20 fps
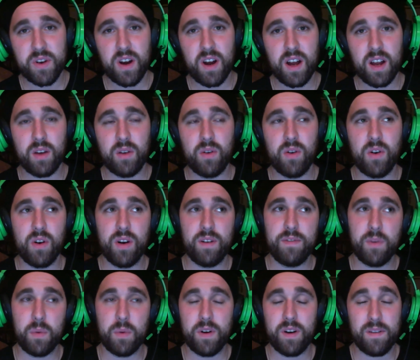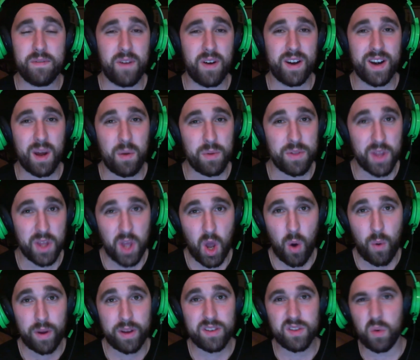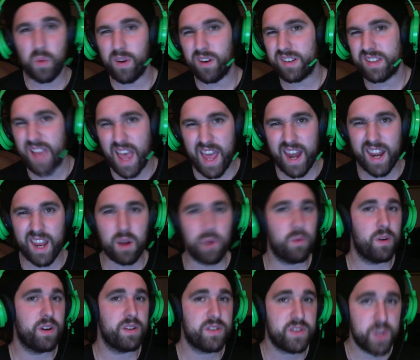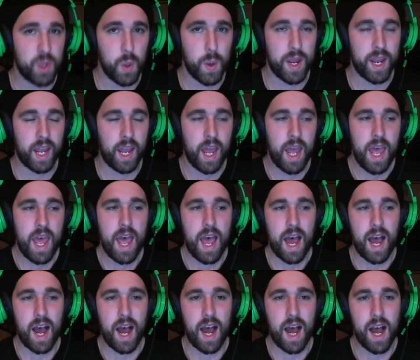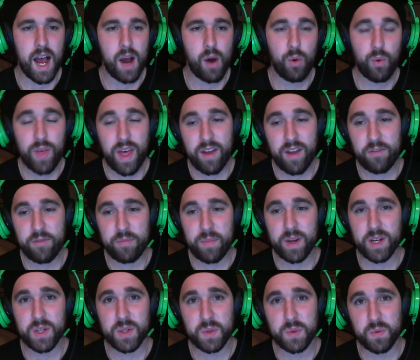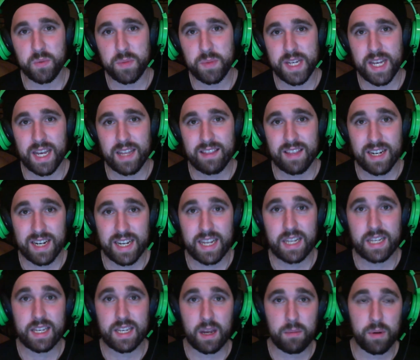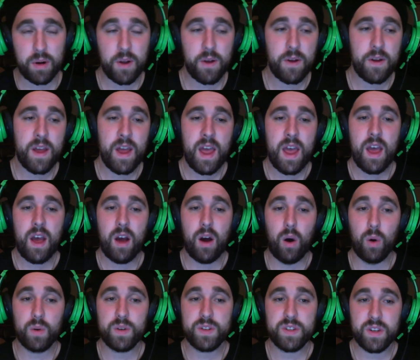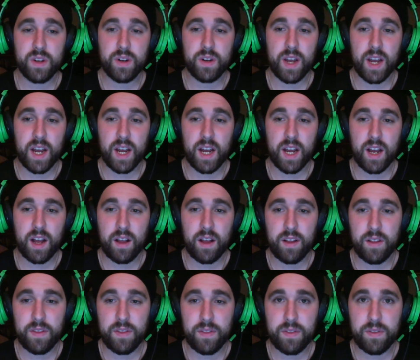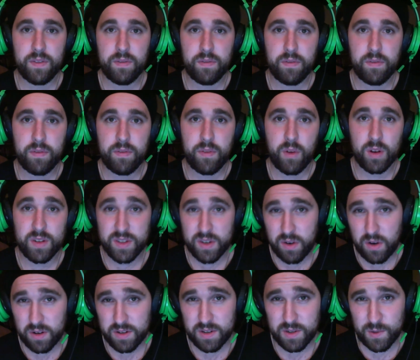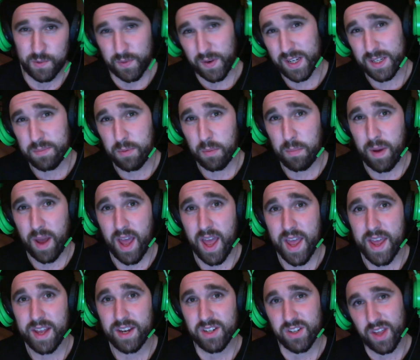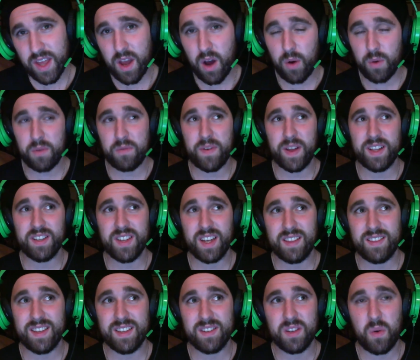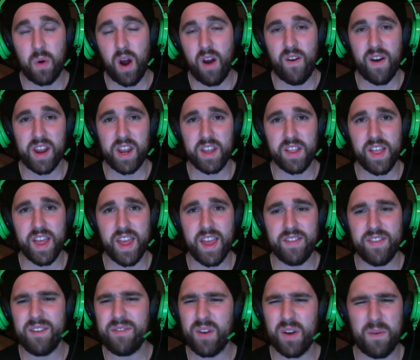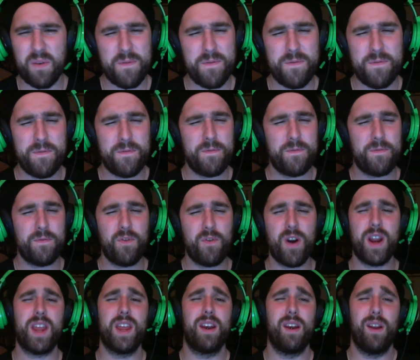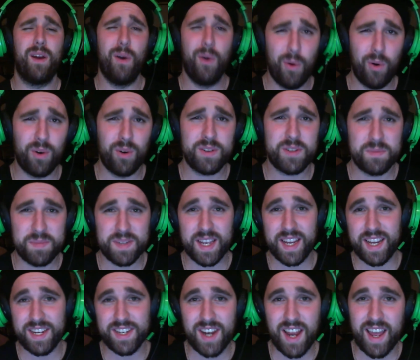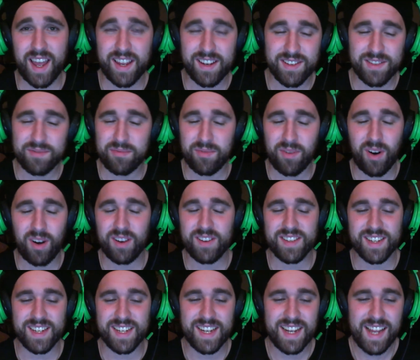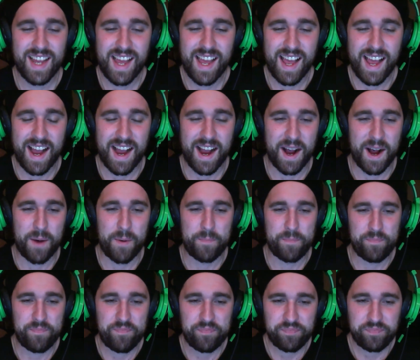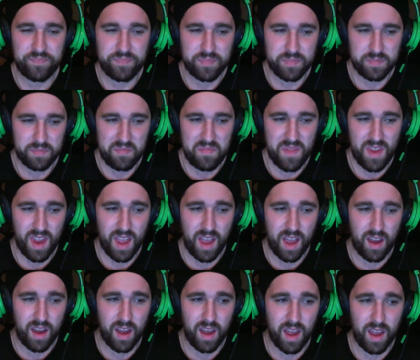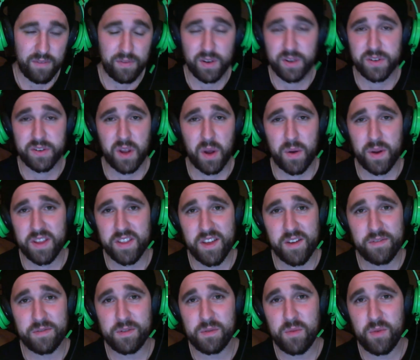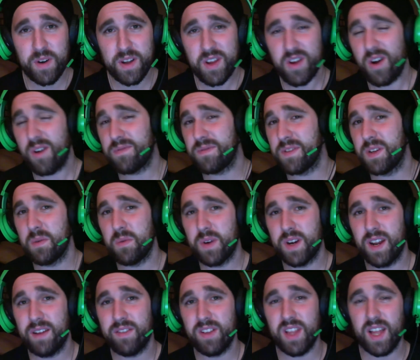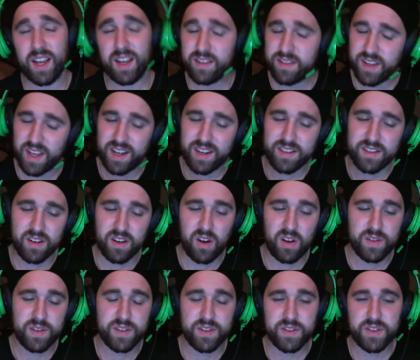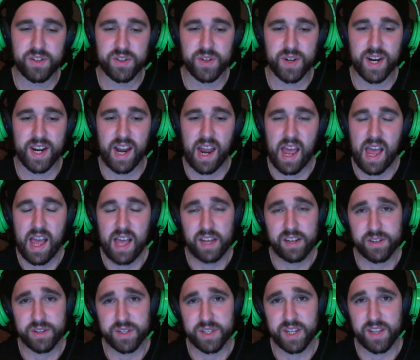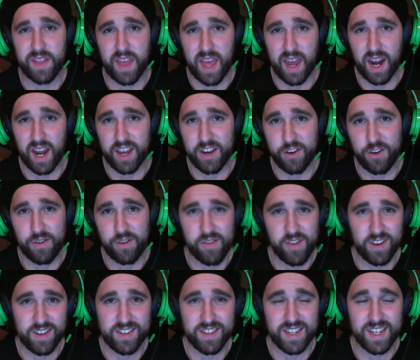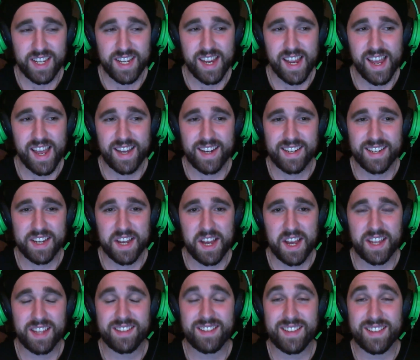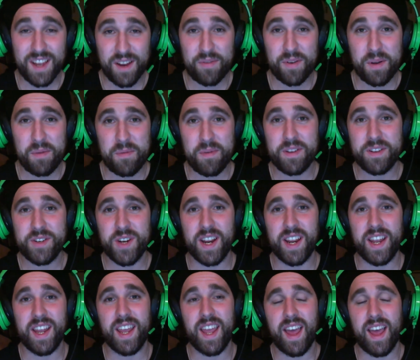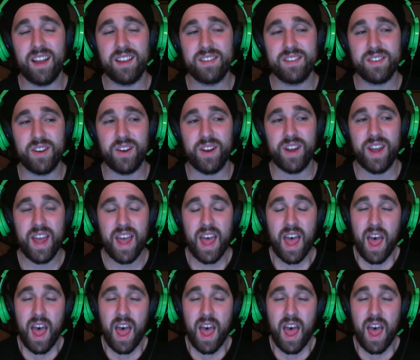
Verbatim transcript: truck, or if you wanted to find out what the go is or where it's heading or what it's doing, uh, all that information will be at the link down below. Also. Uh, Austin and Austin's Facebook page. They hold events like this quite regularly, and they've got a freaking awesome DJ. Just rocks it. Um, if you're just going in there for a morning coffee or whatever, like I said, it's on Austin Street, just near the Adelaide University, and uh, it's definitely worth checking out. So